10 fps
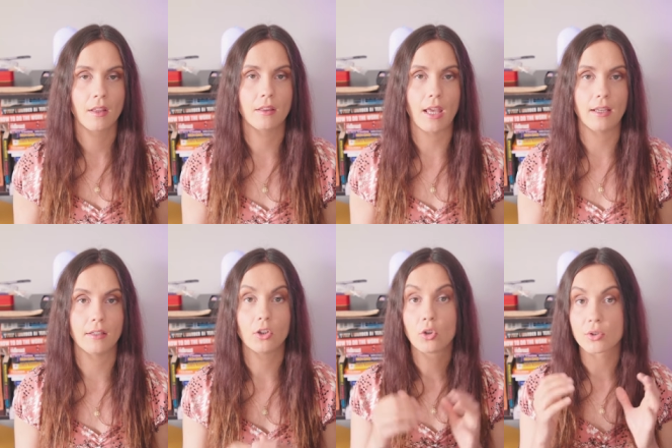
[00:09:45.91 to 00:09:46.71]

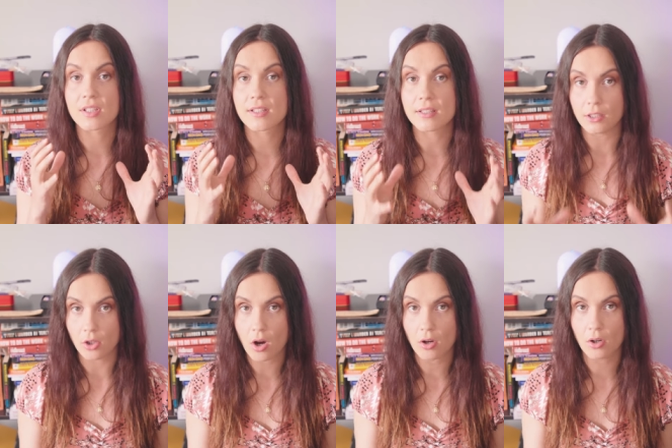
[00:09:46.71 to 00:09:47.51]
Then
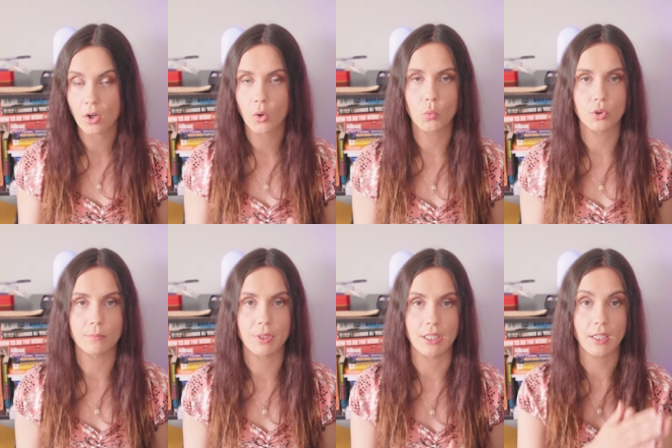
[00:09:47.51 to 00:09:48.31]
kosilo
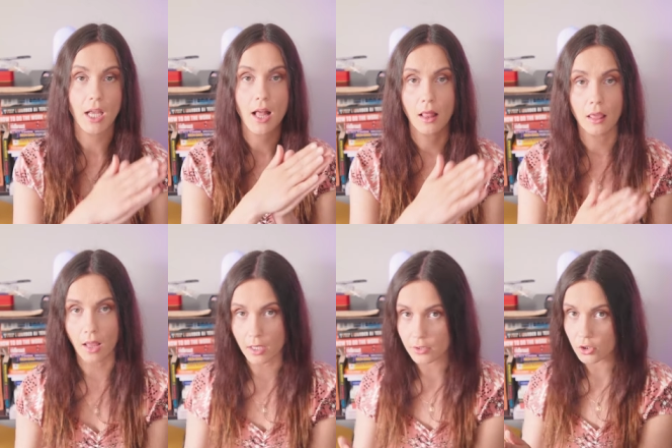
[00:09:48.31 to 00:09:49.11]
would be
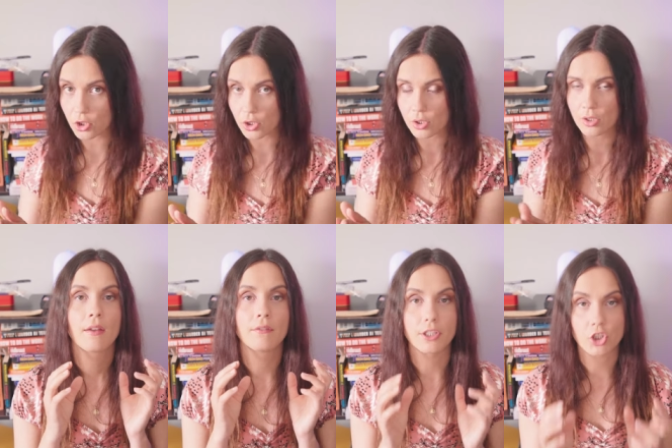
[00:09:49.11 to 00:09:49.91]
lunch,
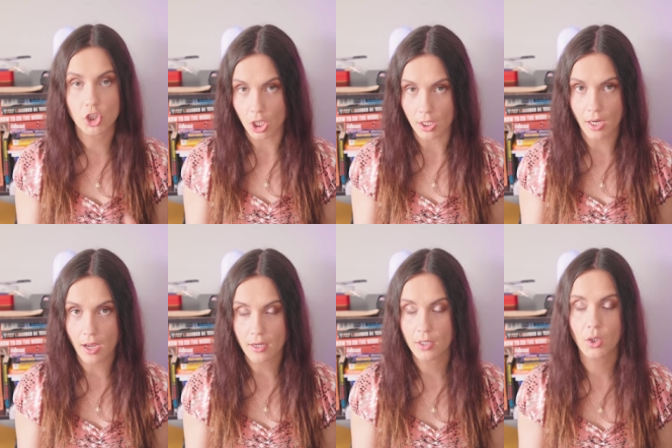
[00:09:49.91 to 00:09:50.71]

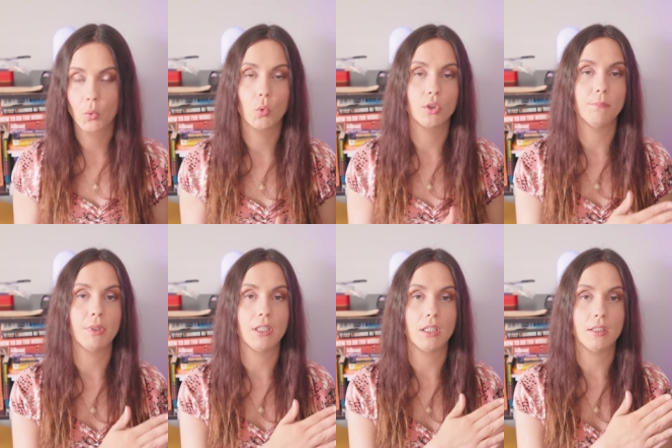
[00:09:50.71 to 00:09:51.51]
večerja would
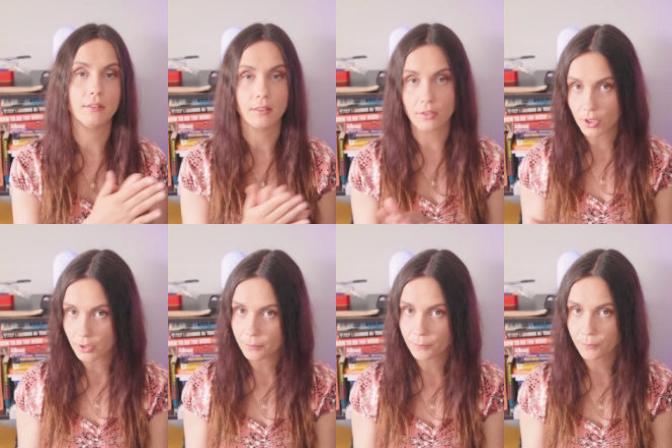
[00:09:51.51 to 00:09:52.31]
be dinner,